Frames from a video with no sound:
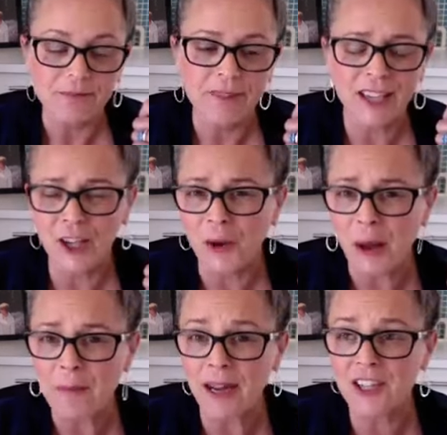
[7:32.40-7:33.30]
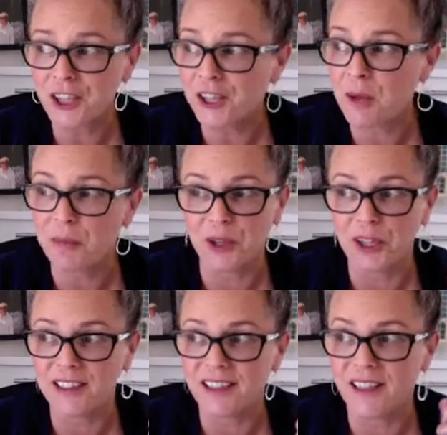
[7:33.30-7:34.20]
you know i'm actually going to
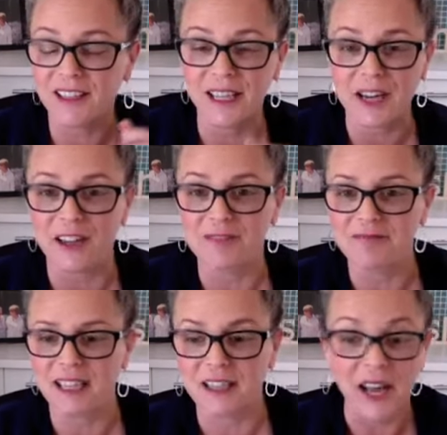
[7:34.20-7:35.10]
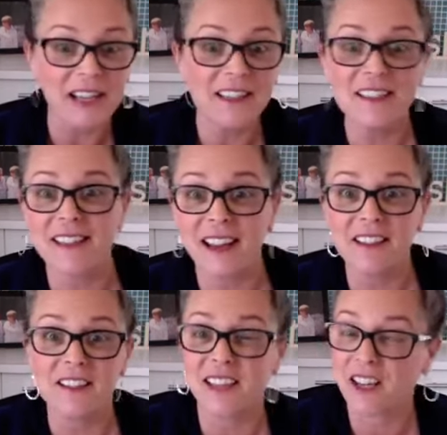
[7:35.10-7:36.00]
put uh, like a, a line in the sand
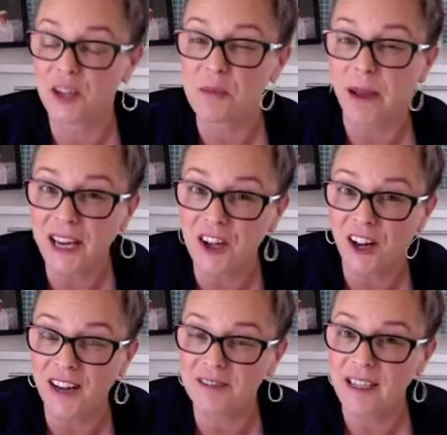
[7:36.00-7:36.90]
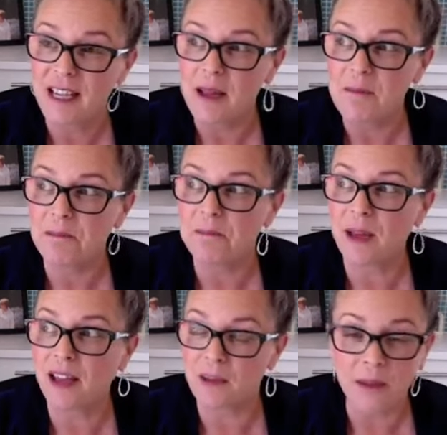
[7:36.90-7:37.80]
and say you might not
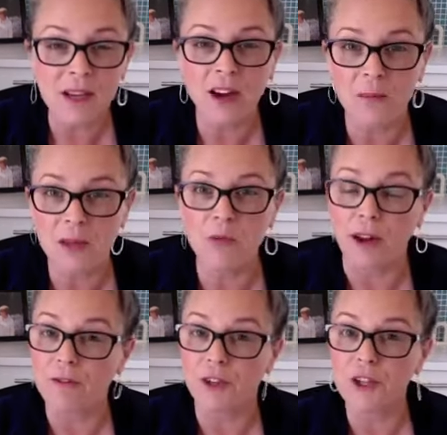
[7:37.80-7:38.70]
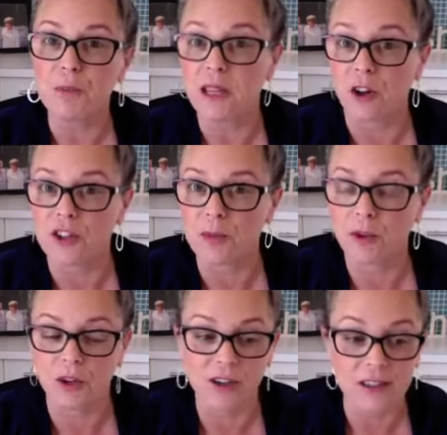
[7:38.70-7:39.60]
it might not be right for you to be an
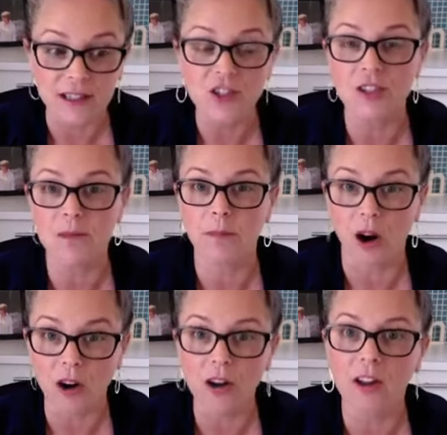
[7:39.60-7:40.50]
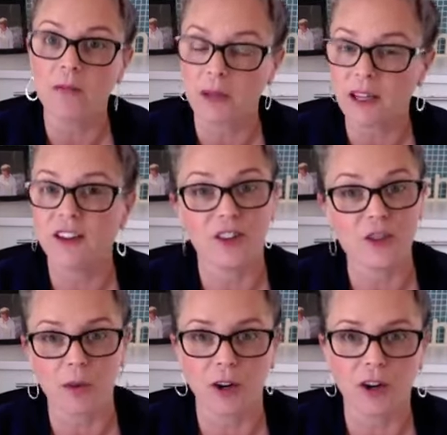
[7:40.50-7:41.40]
entrepreneur because that's just part of being an
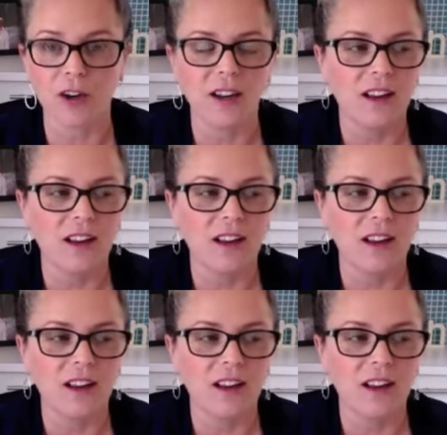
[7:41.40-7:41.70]
entrepreneur